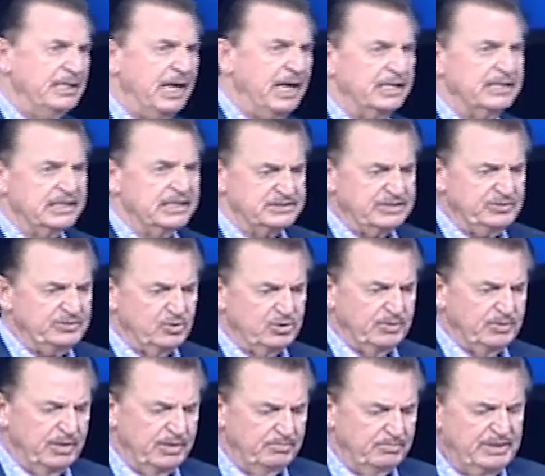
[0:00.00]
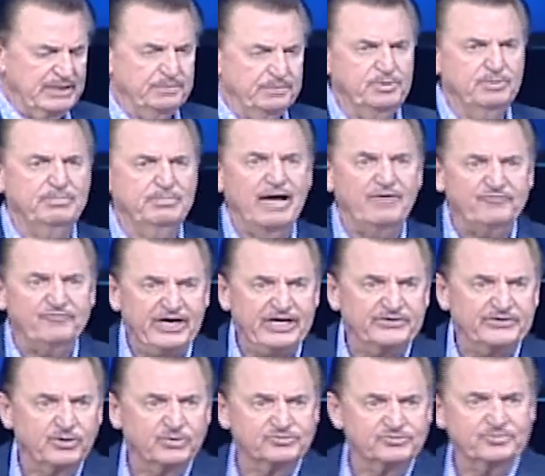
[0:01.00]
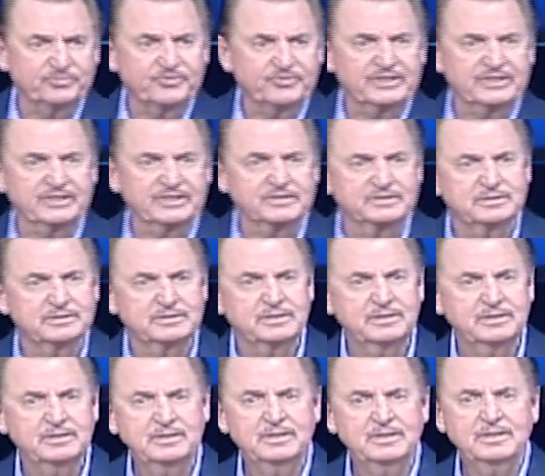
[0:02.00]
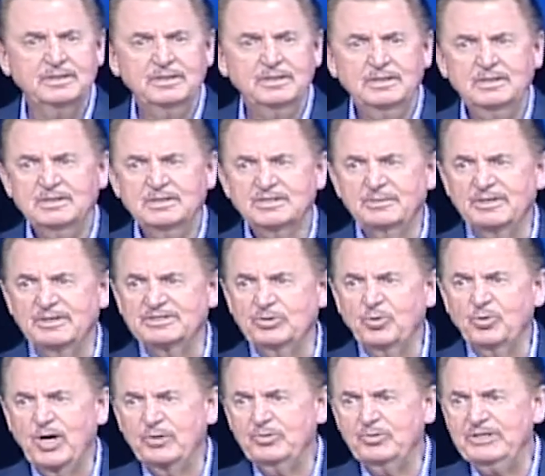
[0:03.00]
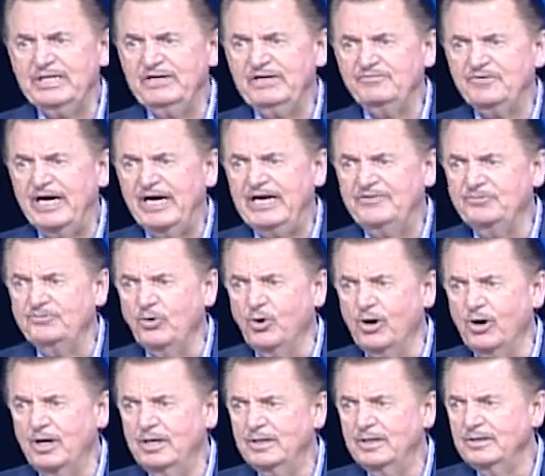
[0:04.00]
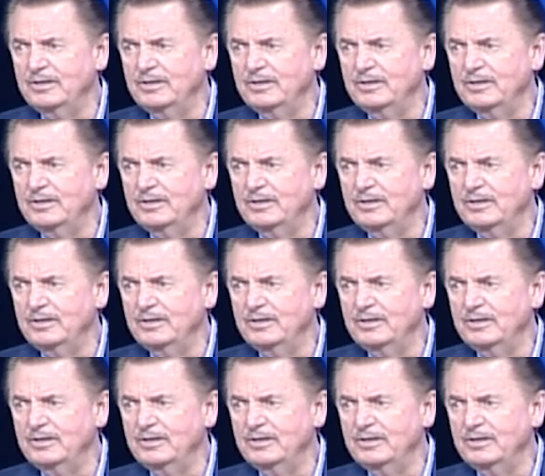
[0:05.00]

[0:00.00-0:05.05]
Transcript: I guess he wanted me to put my faith on some things. Somebody said, What do we need faith for?